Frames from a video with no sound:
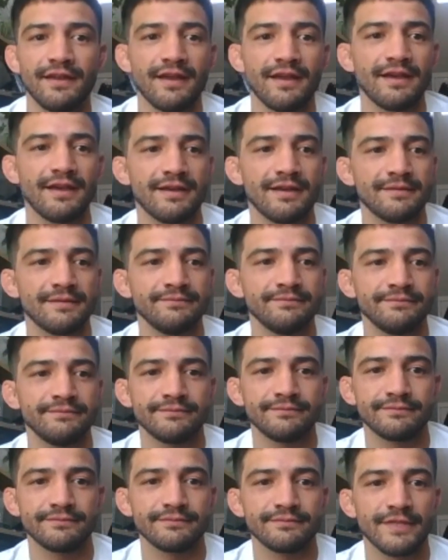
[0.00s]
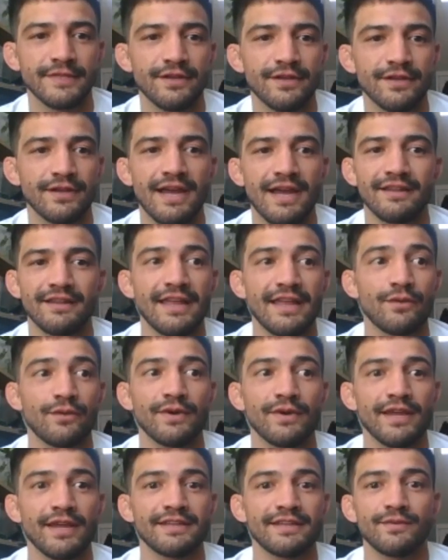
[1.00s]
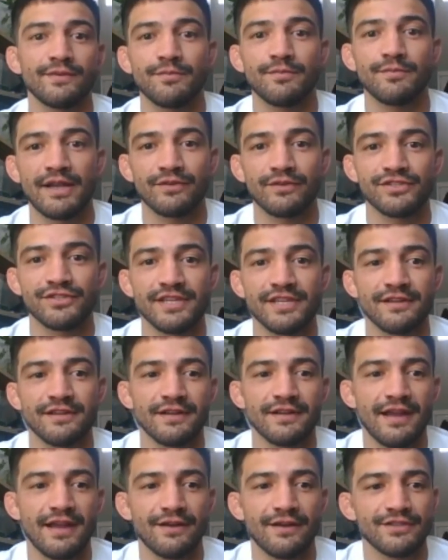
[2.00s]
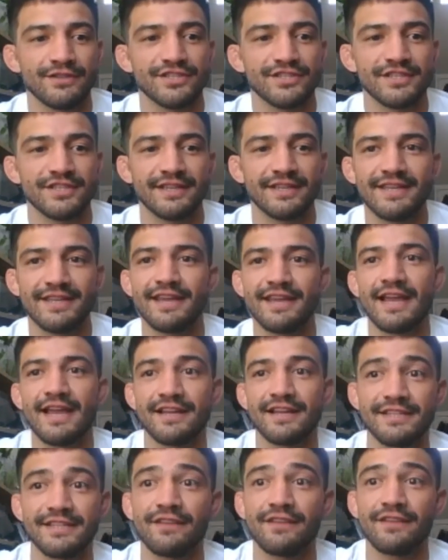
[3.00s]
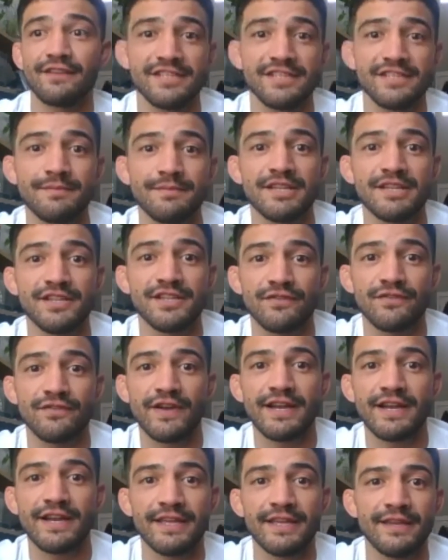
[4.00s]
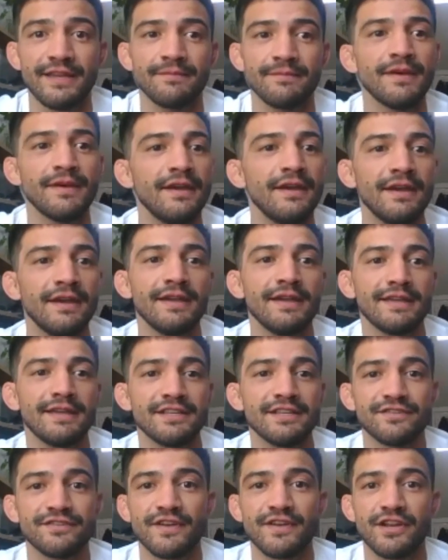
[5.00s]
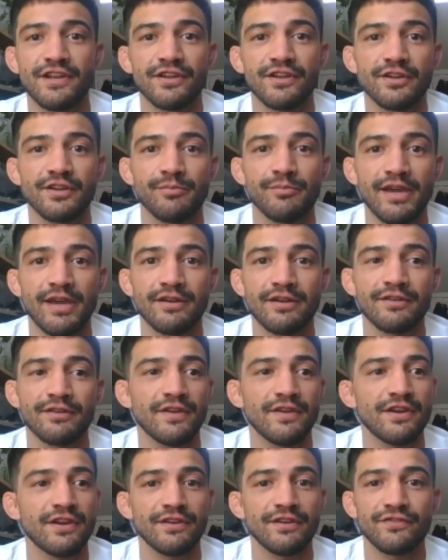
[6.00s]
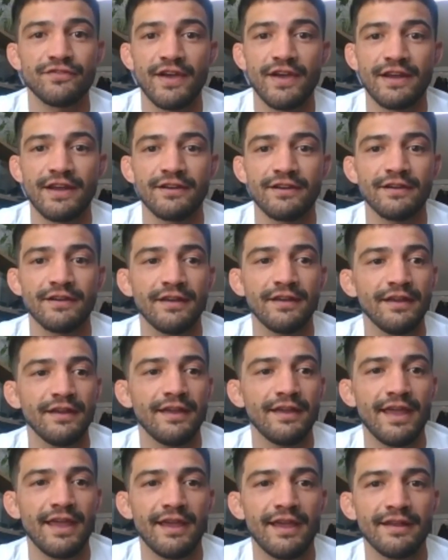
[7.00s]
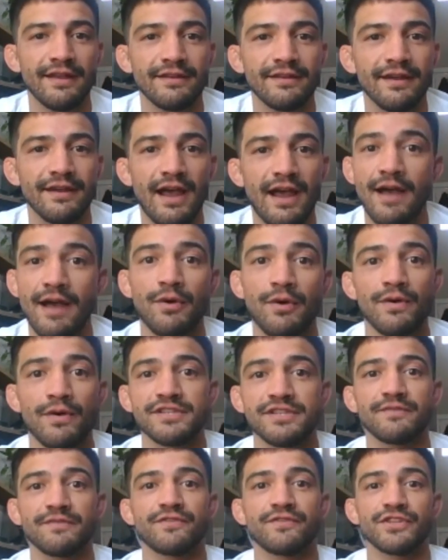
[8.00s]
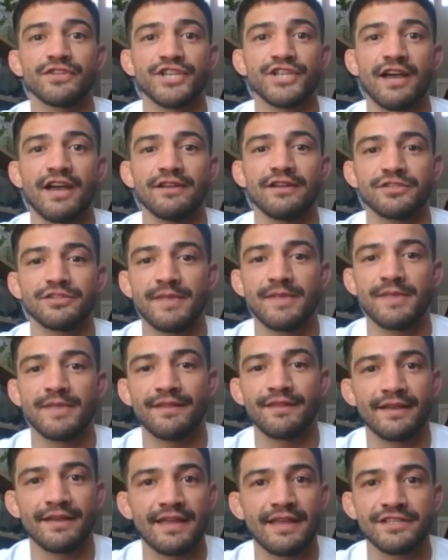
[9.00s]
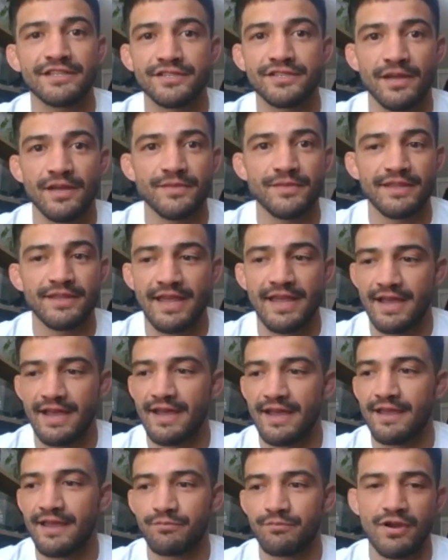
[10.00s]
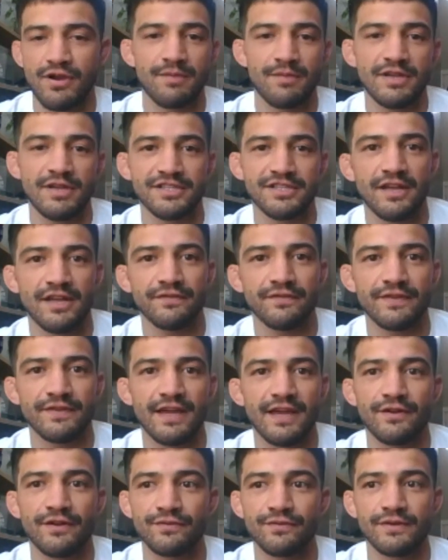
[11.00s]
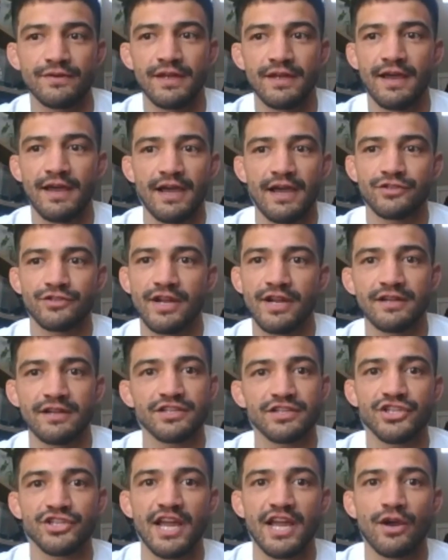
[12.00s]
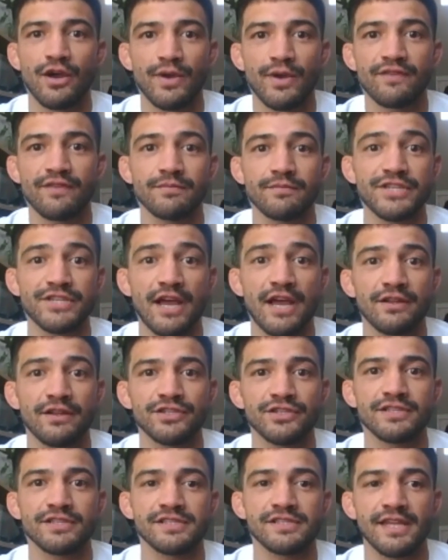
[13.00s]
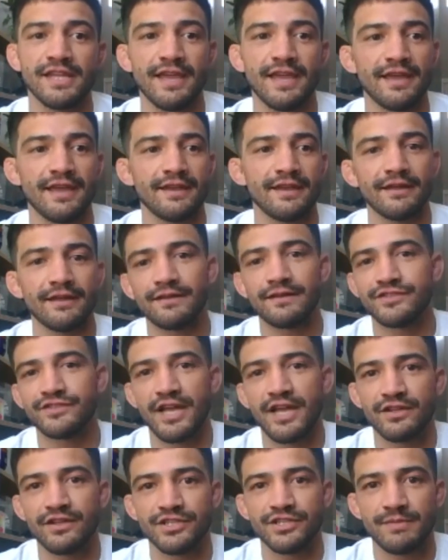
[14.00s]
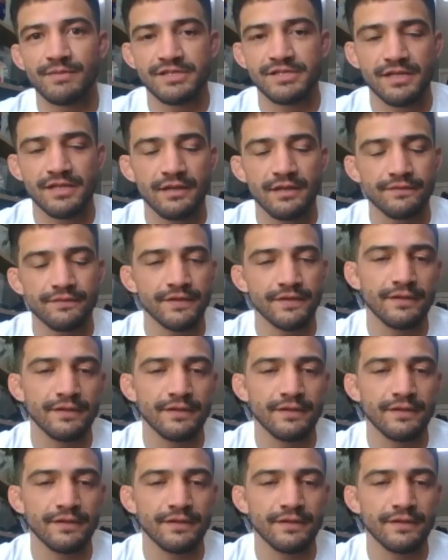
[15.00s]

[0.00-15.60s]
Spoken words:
You know, kind of like what I did with Michael Cyr. I was just like, dang, I could definitely see myself fighting him. He's a very good competitor, very good fighter. And I'm always up for the challenge, man. Like, that's something that I pride myself. I try not to shy away from challenges, and I love challenging myself.